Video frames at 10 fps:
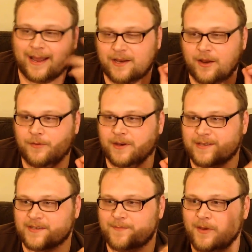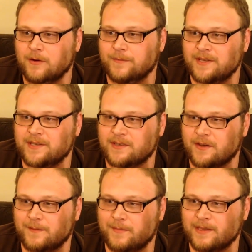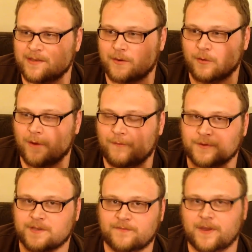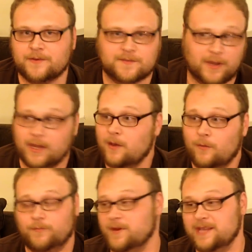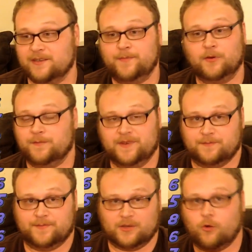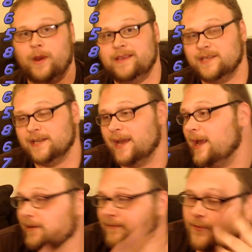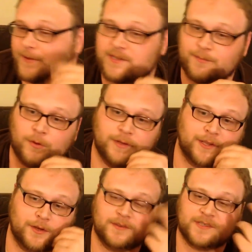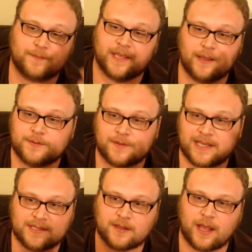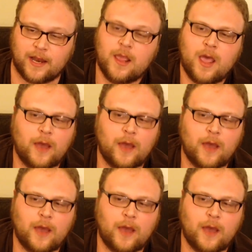I know that Nissa's Pilgrimage is going to ruffle some feathers, but Nissa's Pilgrimage has been crazy, and I fully support that you do something else with that slot.